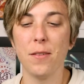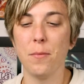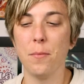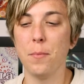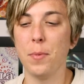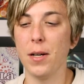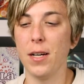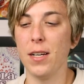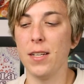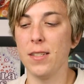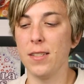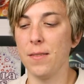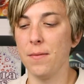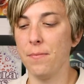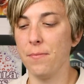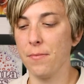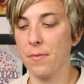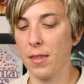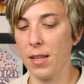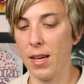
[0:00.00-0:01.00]
But
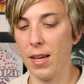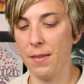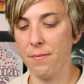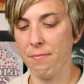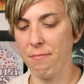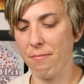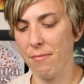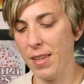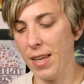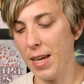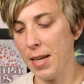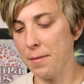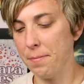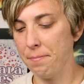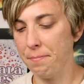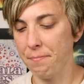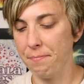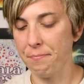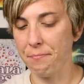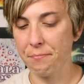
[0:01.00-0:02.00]
yeah,
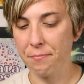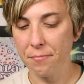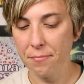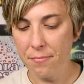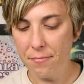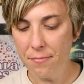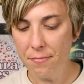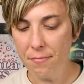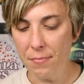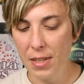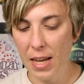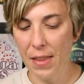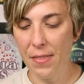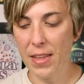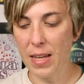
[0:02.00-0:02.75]
I